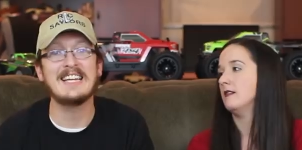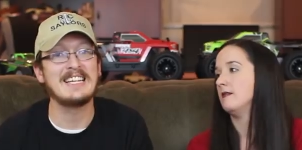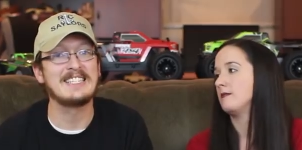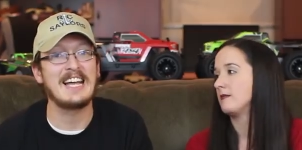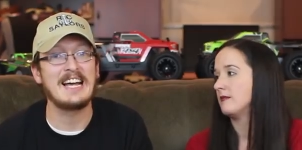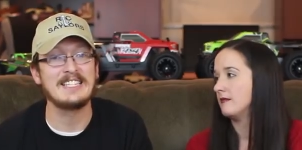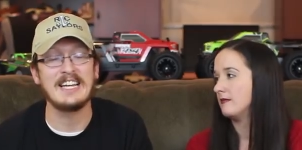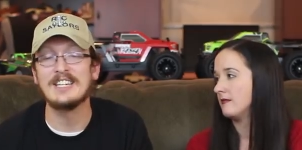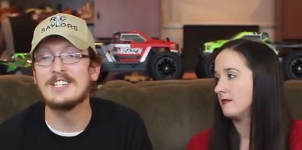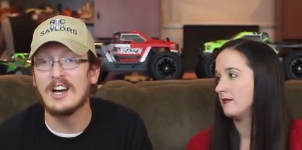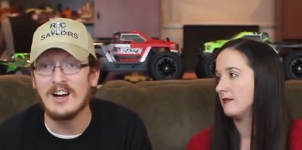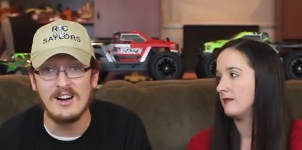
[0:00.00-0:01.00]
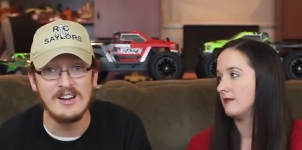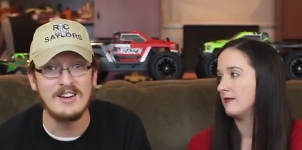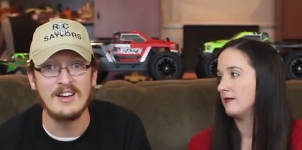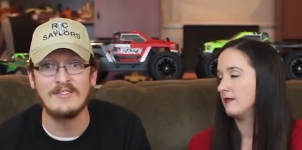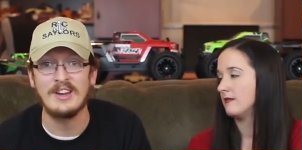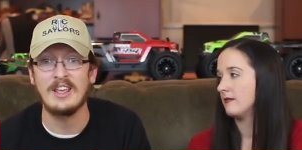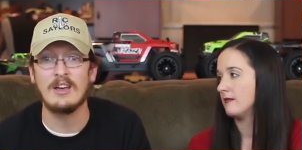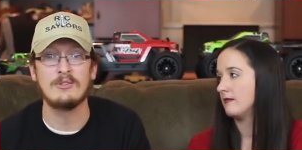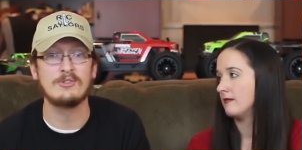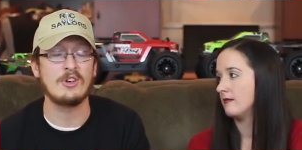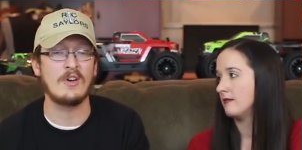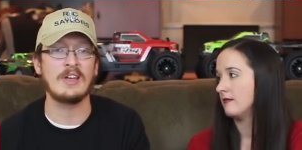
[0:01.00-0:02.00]
Speaker 1: Test has a ton of
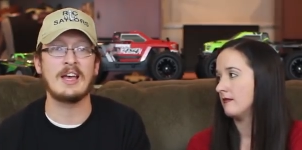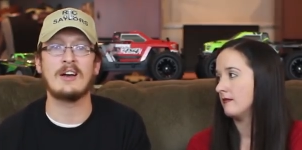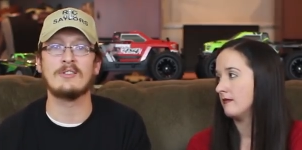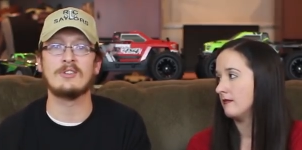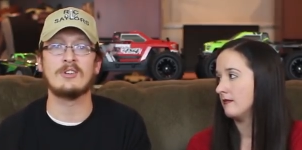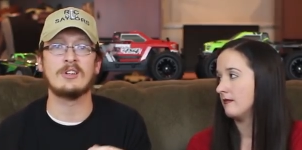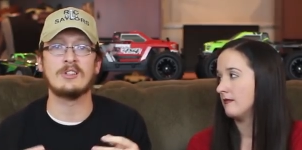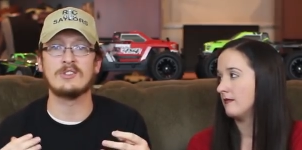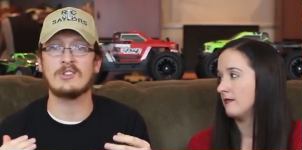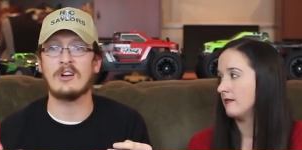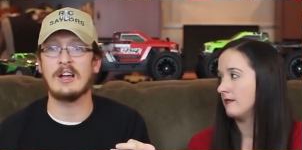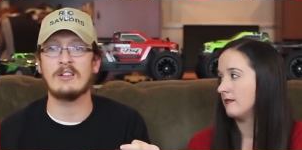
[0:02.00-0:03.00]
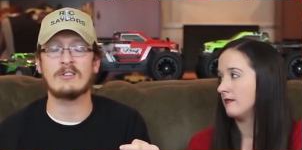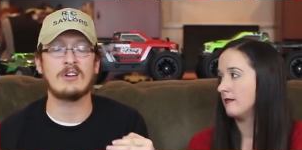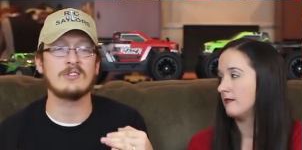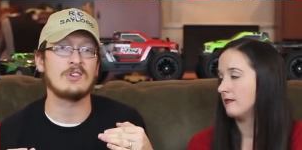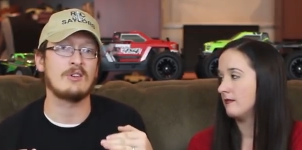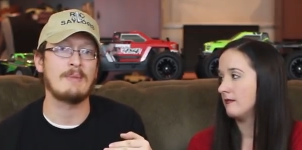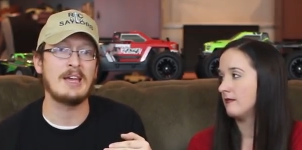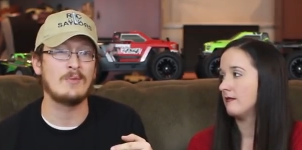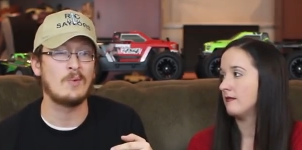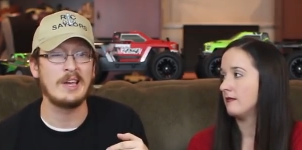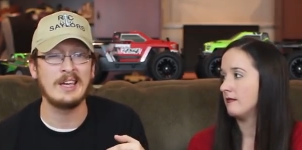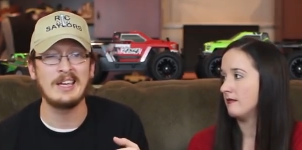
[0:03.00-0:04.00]
videos showing how to install ailerons on a main
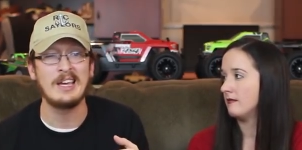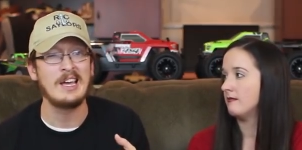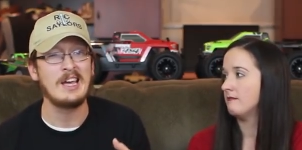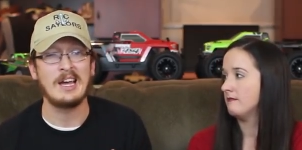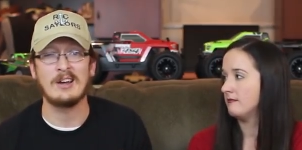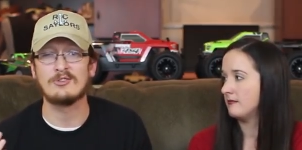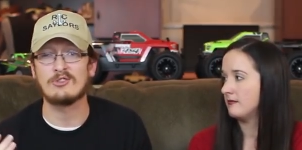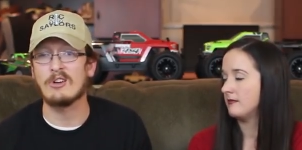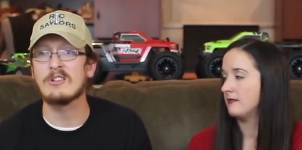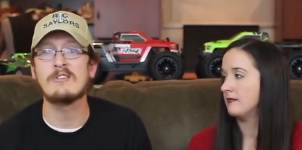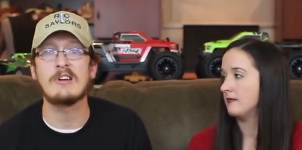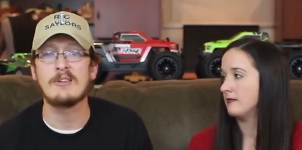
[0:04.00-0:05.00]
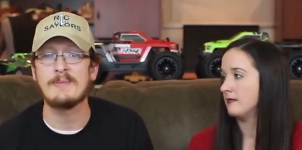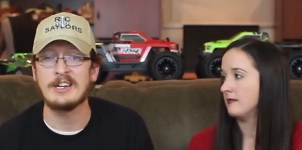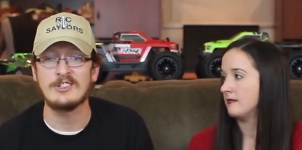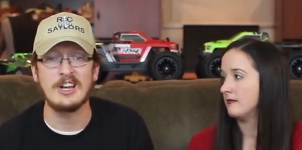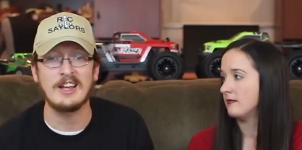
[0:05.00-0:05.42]
wing. I'd strongly recommend